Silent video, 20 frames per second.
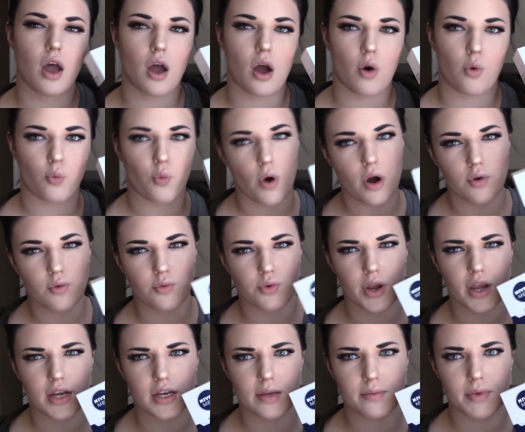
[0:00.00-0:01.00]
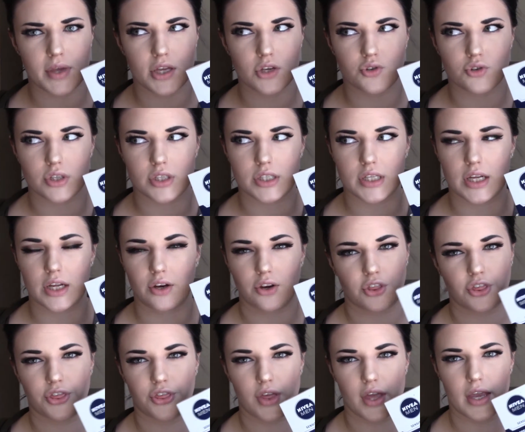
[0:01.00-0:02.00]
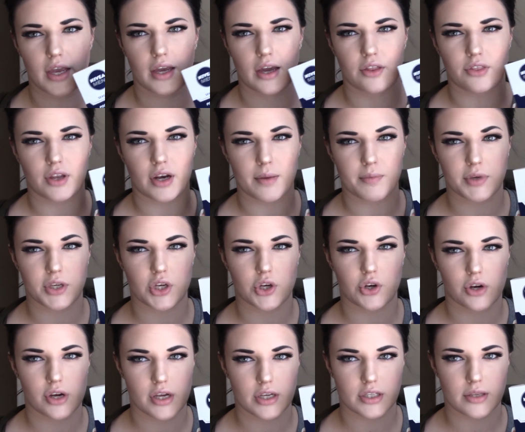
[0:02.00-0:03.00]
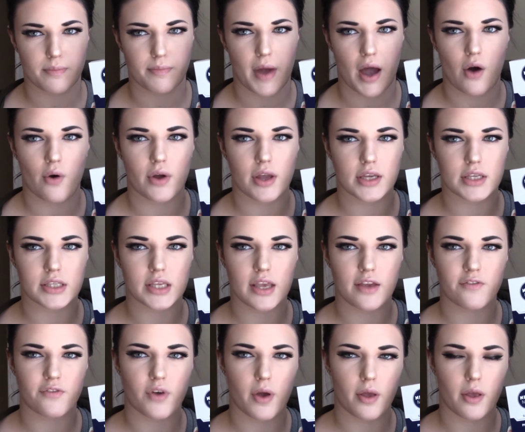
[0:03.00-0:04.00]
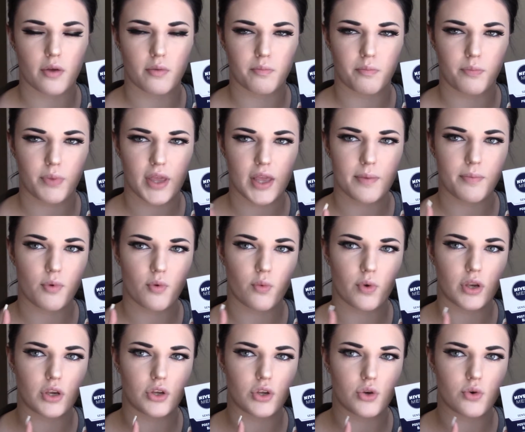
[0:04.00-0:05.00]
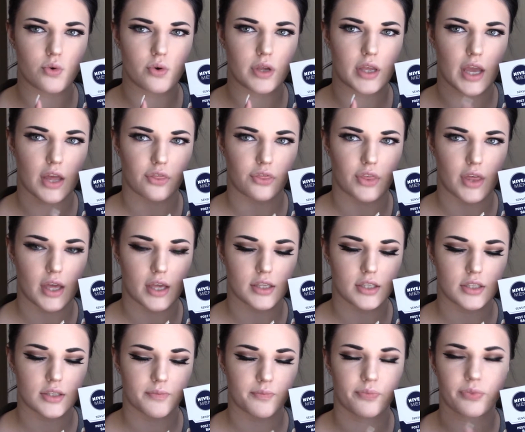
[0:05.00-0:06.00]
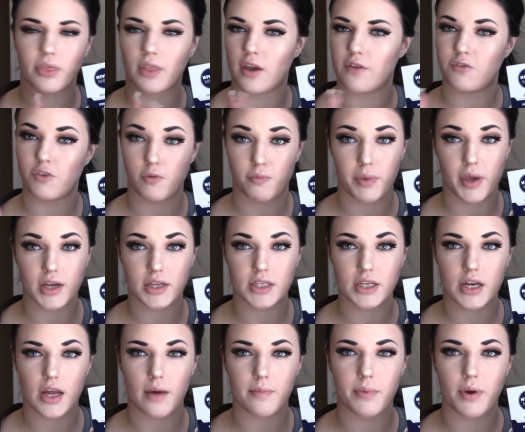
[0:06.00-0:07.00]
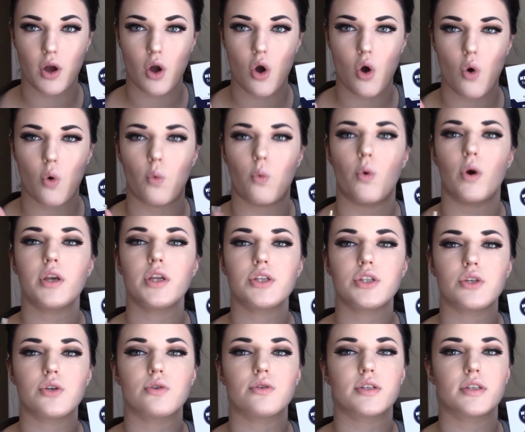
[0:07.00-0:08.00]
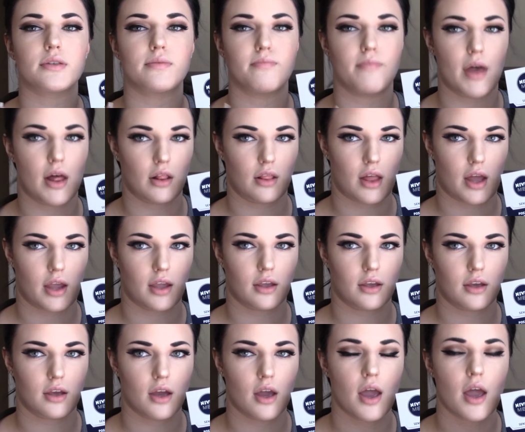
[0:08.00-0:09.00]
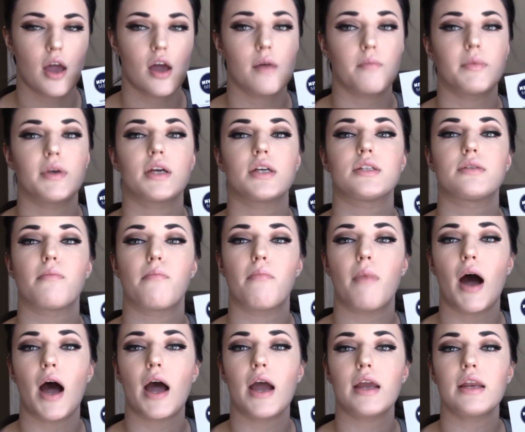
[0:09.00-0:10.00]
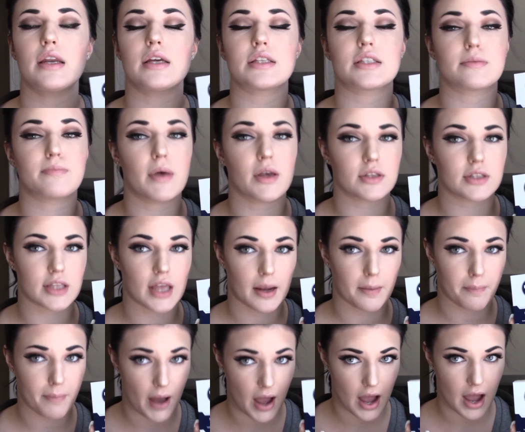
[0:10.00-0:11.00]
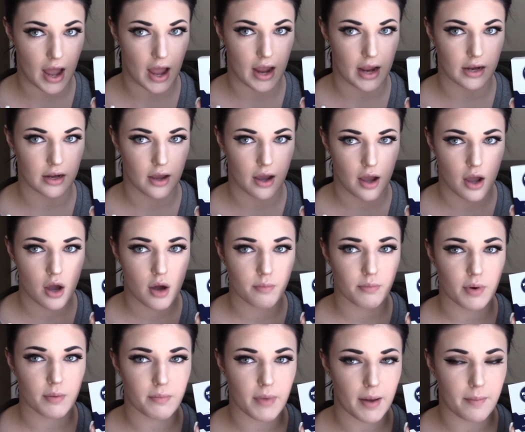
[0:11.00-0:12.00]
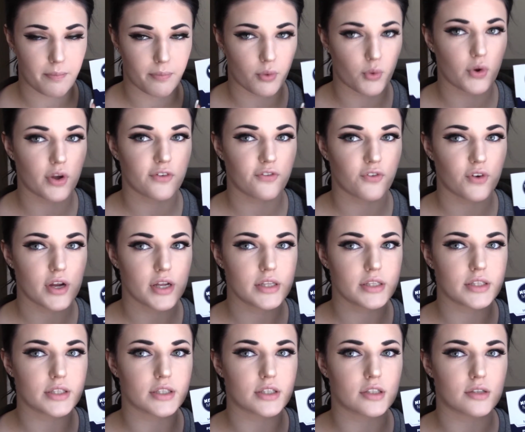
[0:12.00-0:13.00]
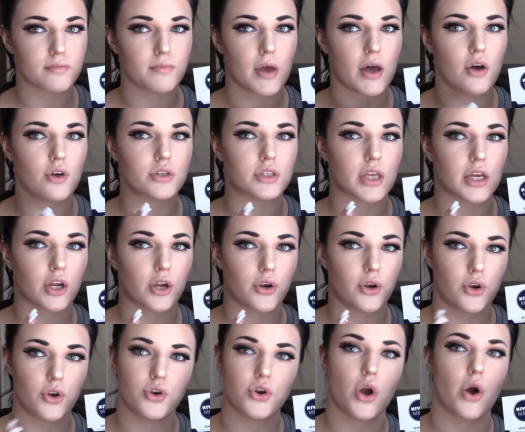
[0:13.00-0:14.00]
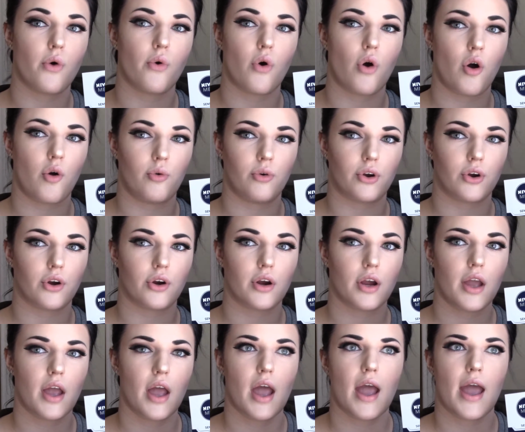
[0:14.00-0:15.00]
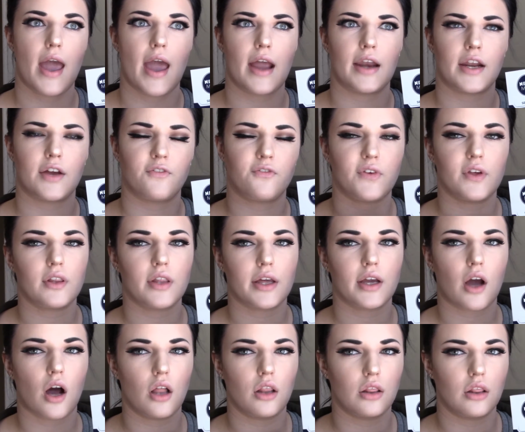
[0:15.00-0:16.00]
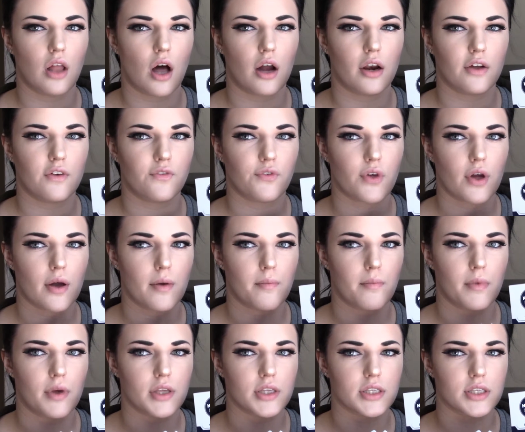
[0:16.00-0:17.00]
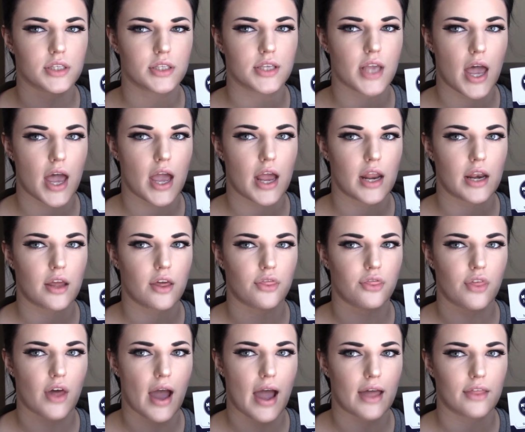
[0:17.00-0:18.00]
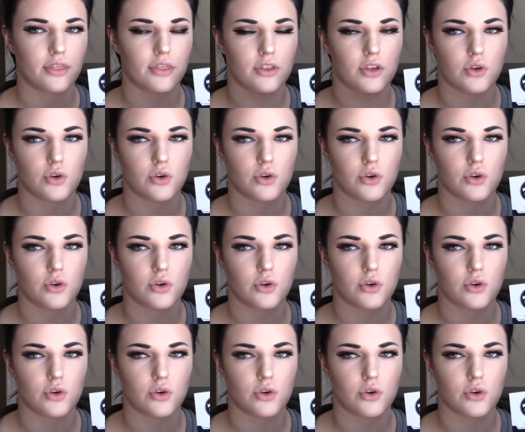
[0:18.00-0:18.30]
One random interesting thing that I'm curious about is if people, when you get this, if you picked it up, what does your smell like? Because mine smells like pine, but my boyfriend's smells like no odor. And I feel like a lot of them said that, you